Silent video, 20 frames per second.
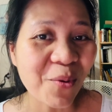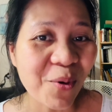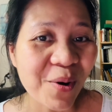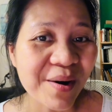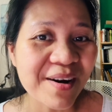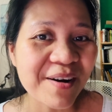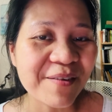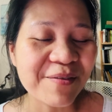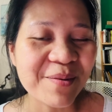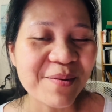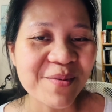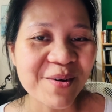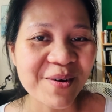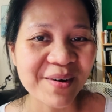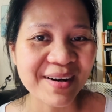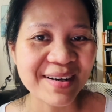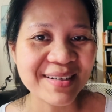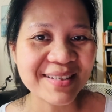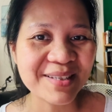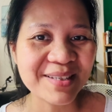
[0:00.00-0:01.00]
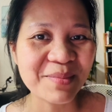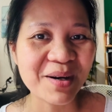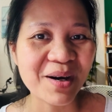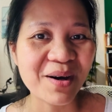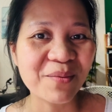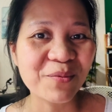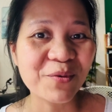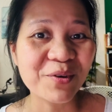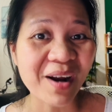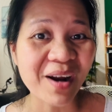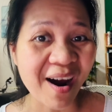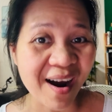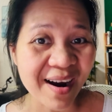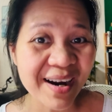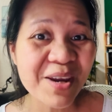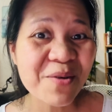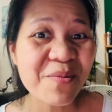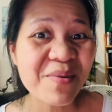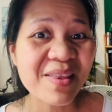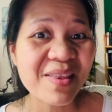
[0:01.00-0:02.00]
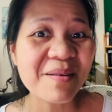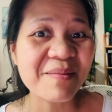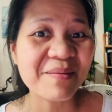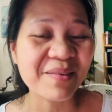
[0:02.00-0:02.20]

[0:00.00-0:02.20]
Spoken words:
order from your customer would argue with them,